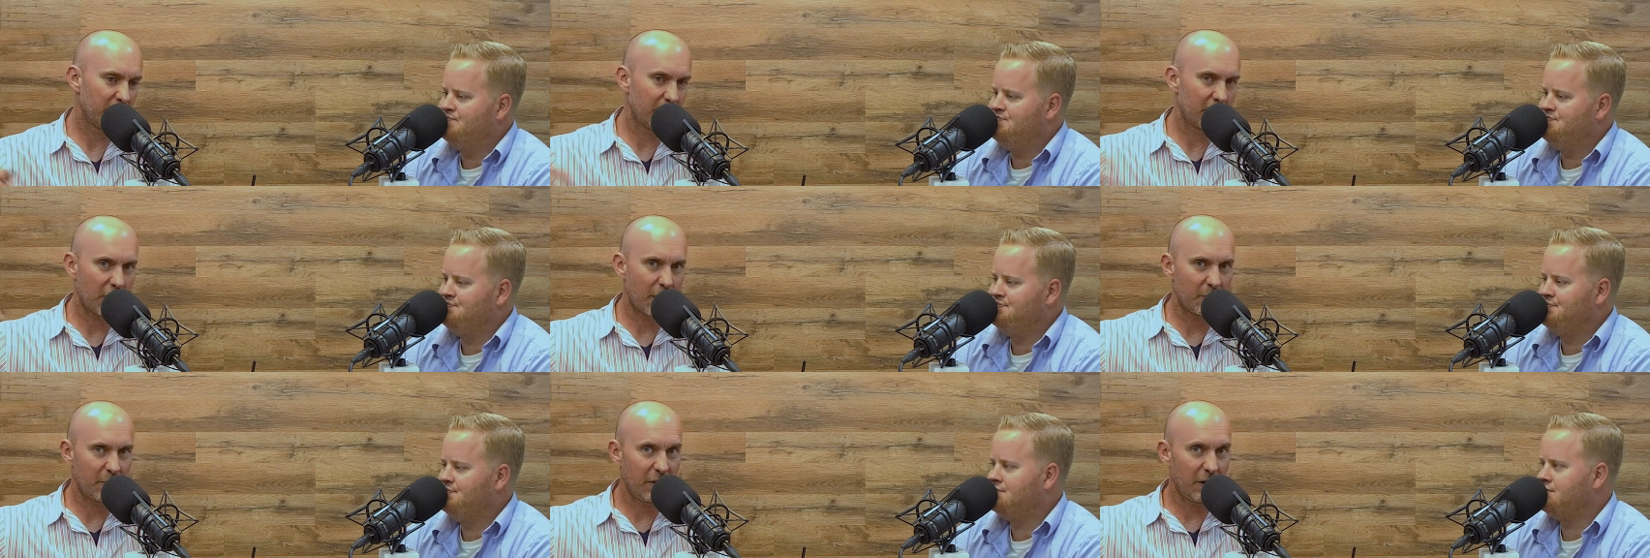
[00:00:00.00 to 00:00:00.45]

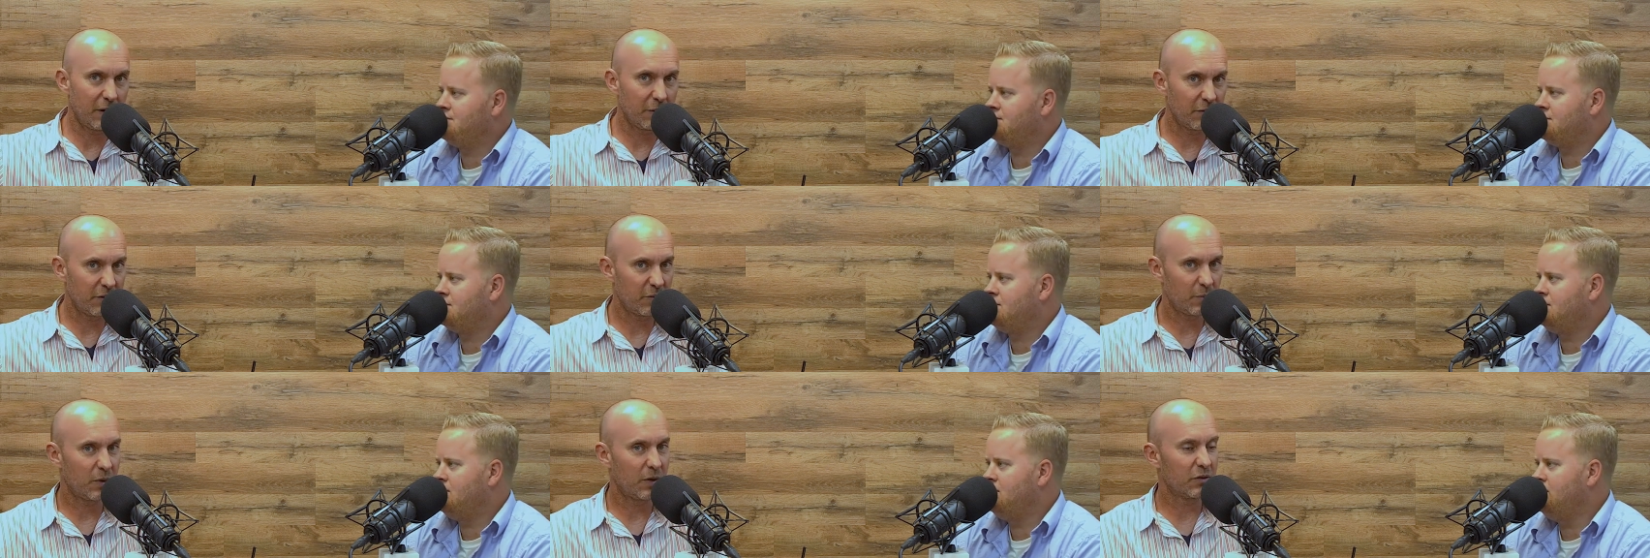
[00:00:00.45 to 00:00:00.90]
Speaker 1: that are not
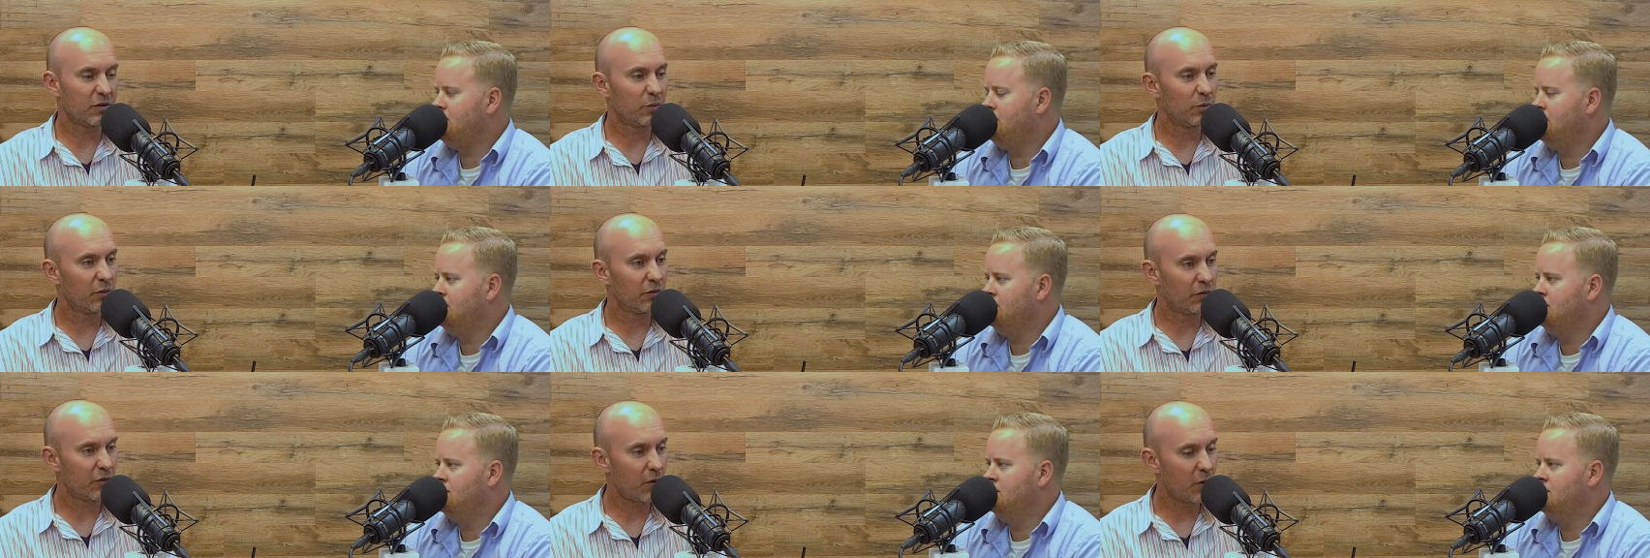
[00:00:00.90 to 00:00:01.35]
being
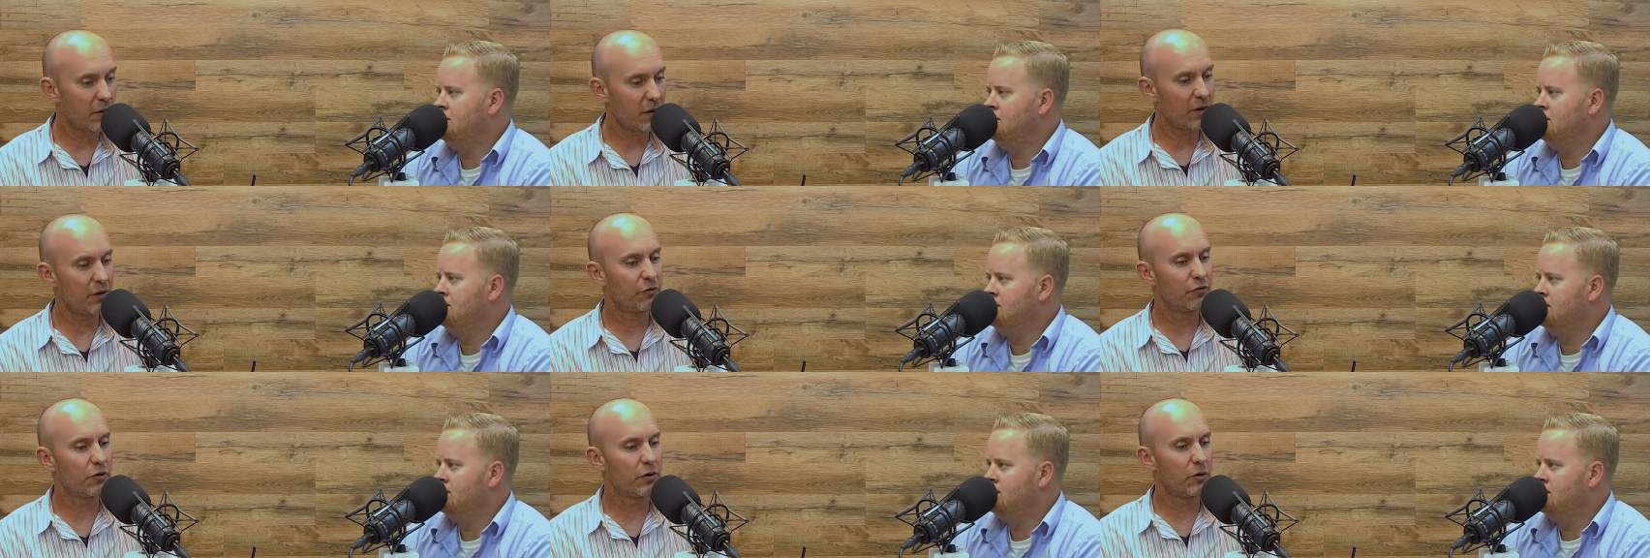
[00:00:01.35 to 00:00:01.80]
responsible for
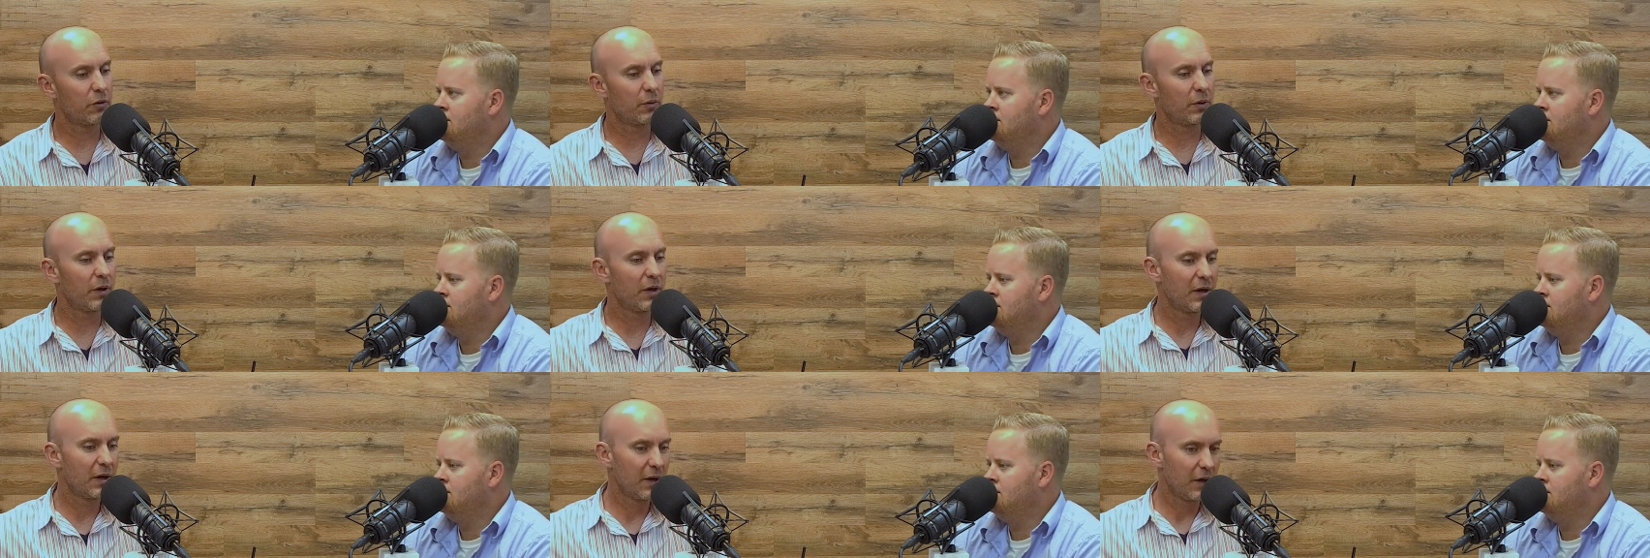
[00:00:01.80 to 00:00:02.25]
their
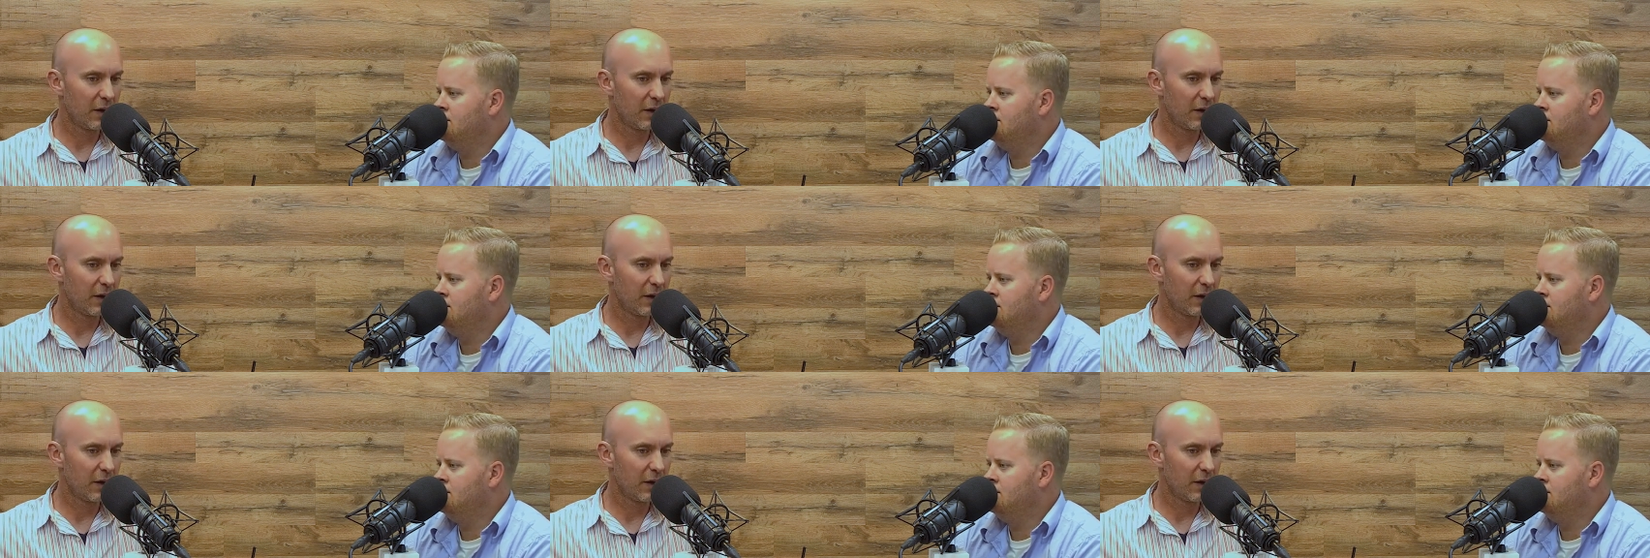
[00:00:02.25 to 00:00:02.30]
drone